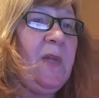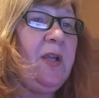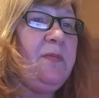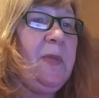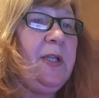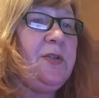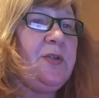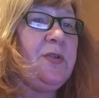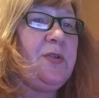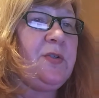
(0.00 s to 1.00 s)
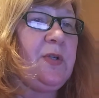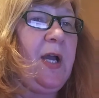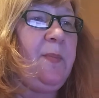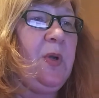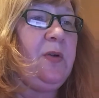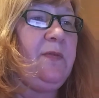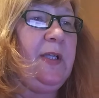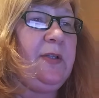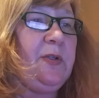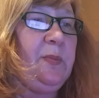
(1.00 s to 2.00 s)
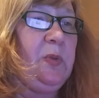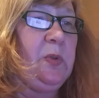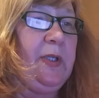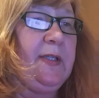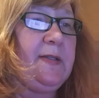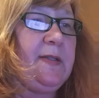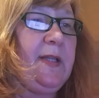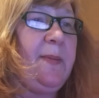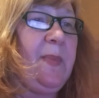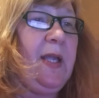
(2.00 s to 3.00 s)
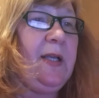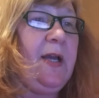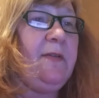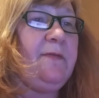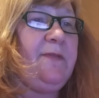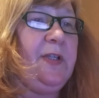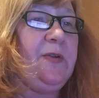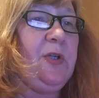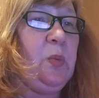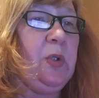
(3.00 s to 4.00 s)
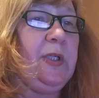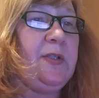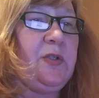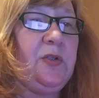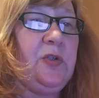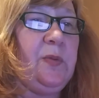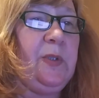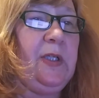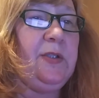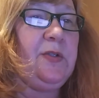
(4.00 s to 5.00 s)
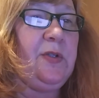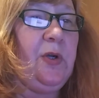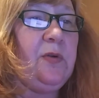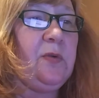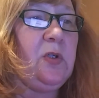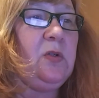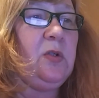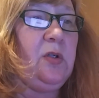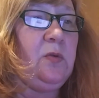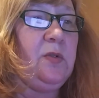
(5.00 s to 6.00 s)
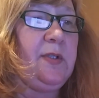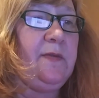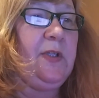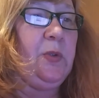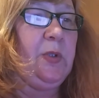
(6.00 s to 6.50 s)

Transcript: If managers do not motivate their employees, they may not feel their work is contributing to the overall goals of the